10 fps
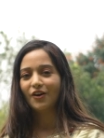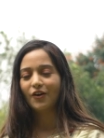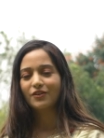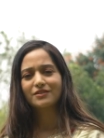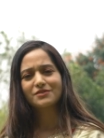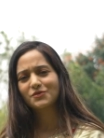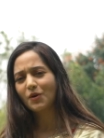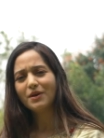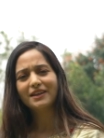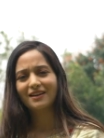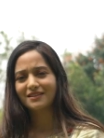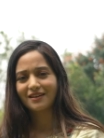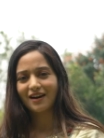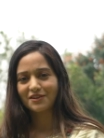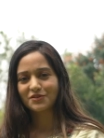or so many
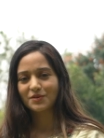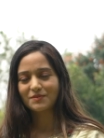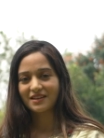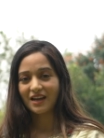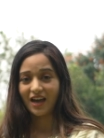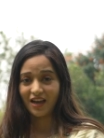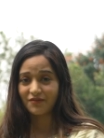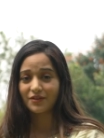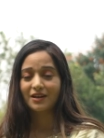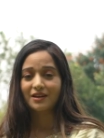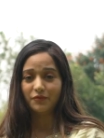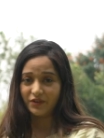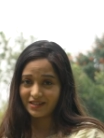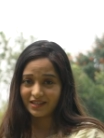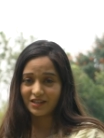other ashrams that I have
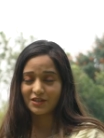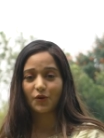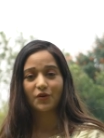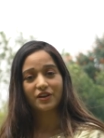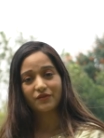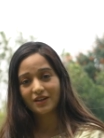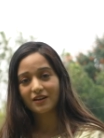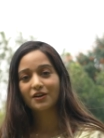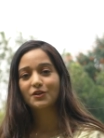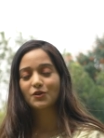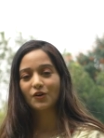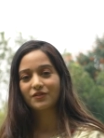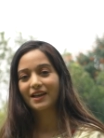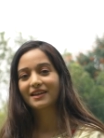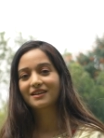visited or even heard
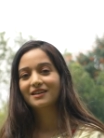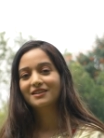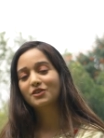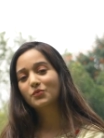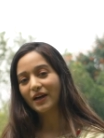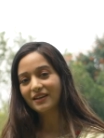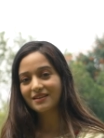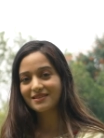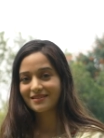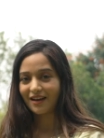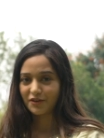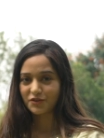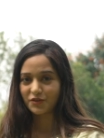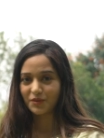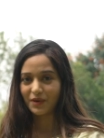of, like the Oneness
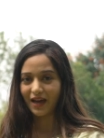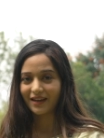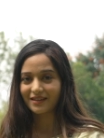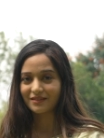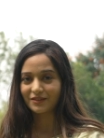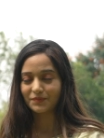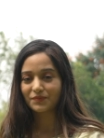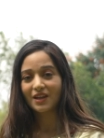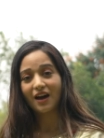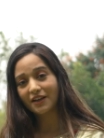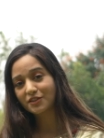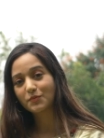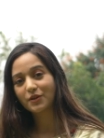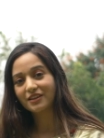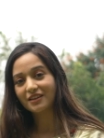Ashram at uh, Andhra
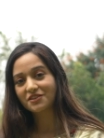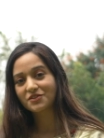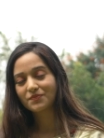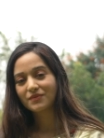Pradesh,